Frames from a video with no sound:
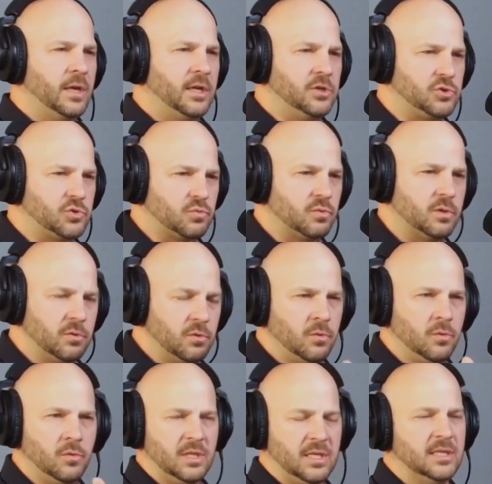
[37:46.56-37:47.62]
when he
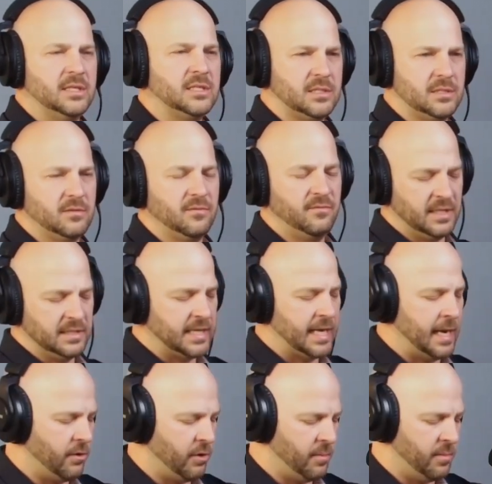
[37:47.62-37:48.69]
drew this
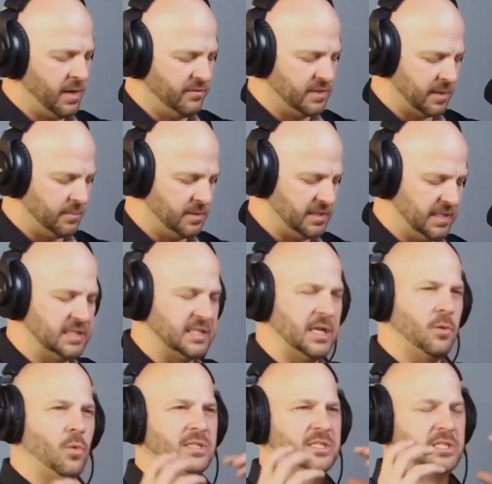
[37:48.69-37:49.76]
Venn diagram, and every time he
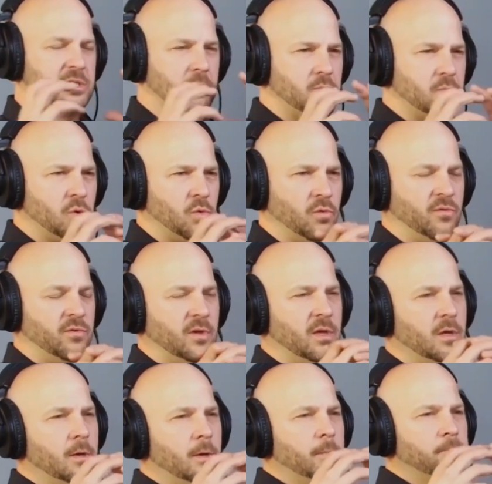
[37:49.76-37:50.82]
sees it, he wants it to move,
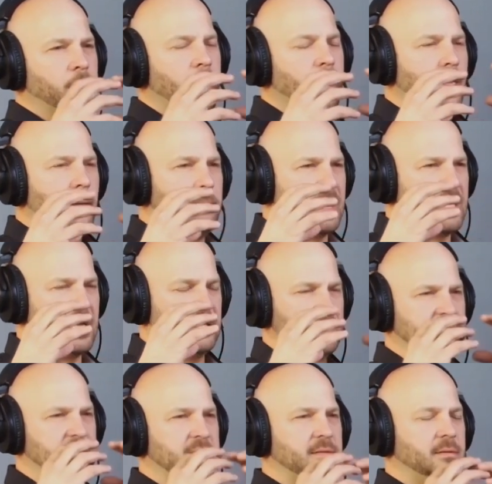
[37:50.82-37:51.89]

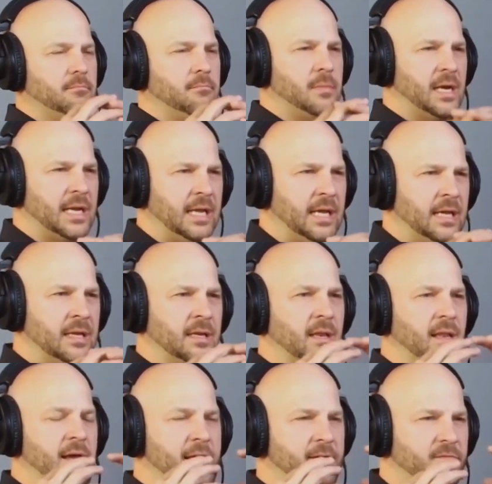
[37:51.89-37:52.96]
because money
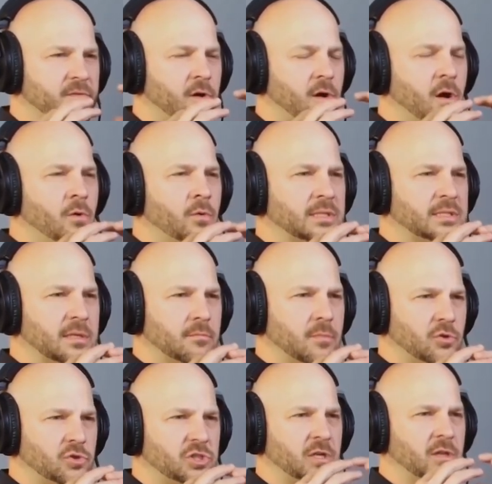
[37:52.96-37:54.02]
and life are always
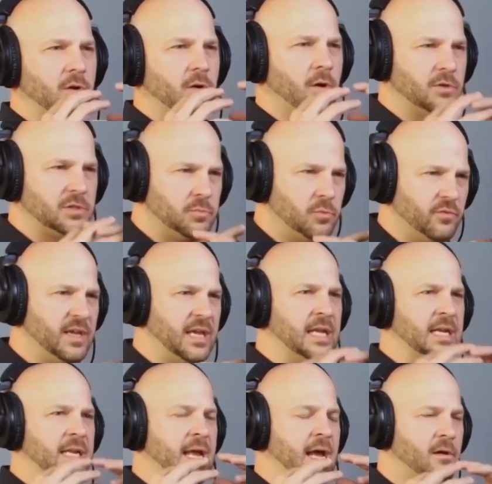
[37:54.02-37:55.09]
in motion and they're always
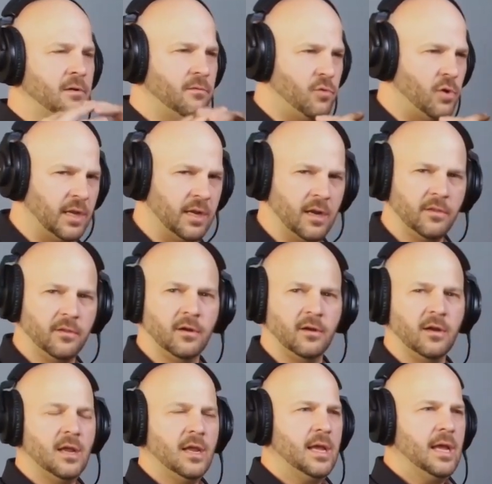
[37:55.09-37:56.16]
moving in and out of one
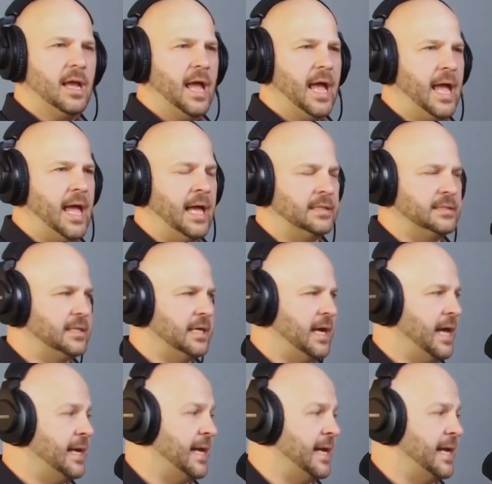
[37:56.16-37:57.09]
another. And